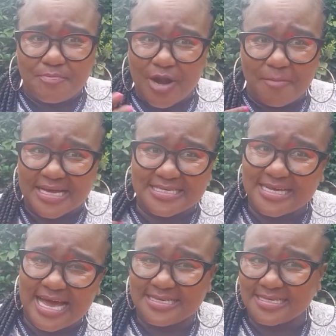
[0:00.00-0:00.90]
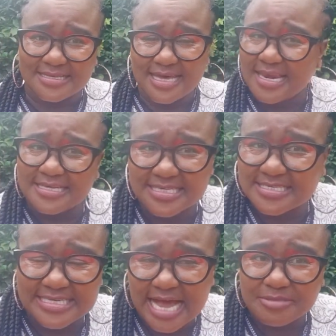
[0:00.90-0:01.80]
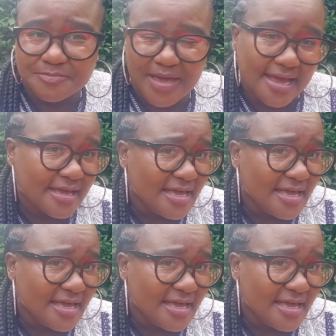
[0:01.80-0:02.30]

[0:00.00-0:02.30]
property until the electricity comes back